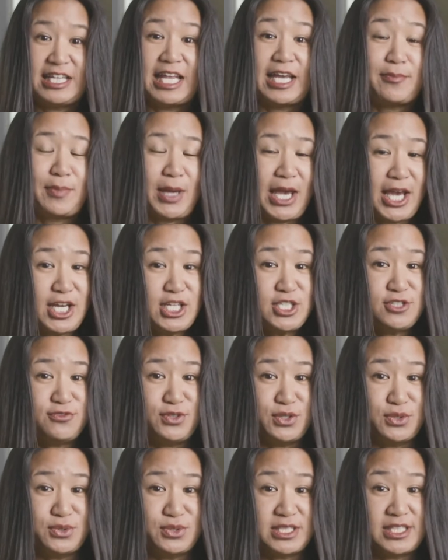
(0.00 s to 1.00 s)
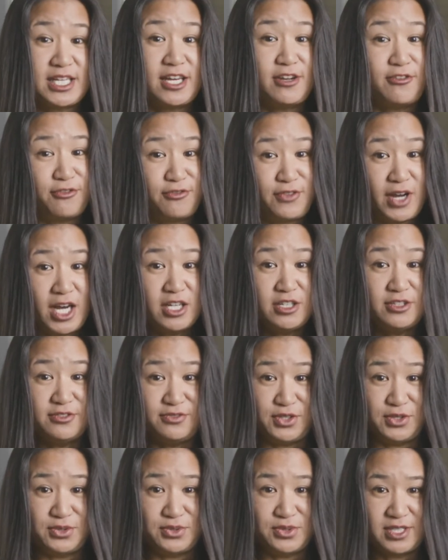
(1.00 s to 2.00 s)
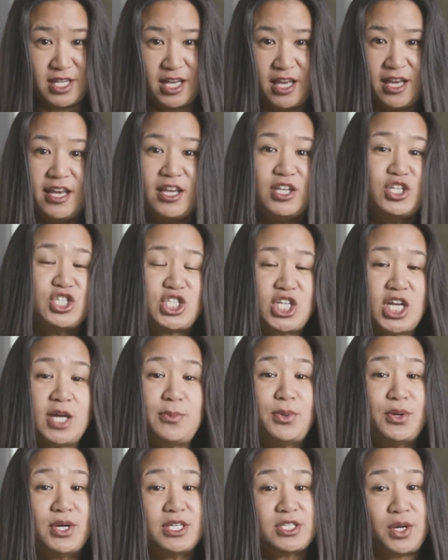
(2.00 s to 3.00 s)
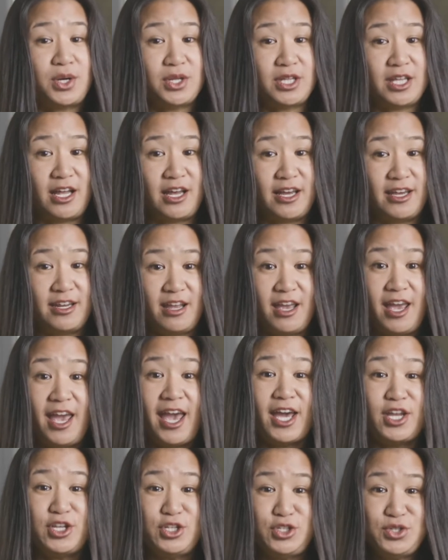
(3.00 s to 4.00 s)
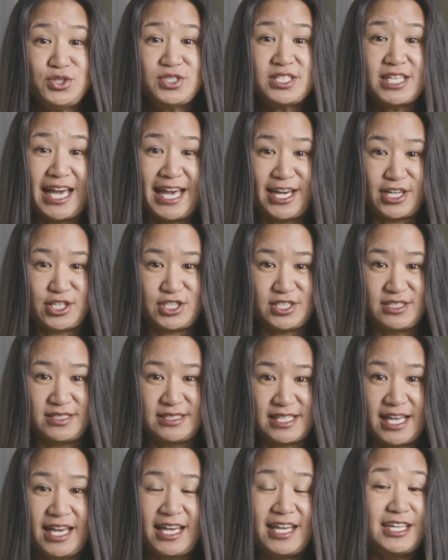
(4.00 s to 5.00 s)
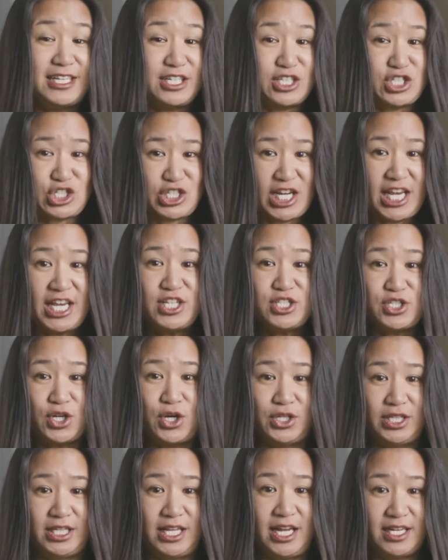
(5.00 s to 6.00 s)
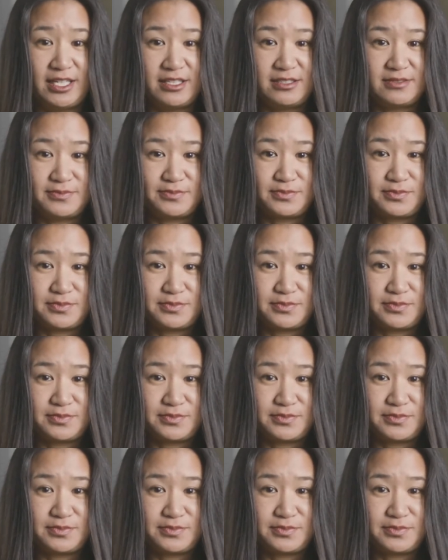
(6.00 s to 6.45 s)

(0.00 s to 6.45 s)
like page views and file views in SharePoint Online and user actions in Exchange Online.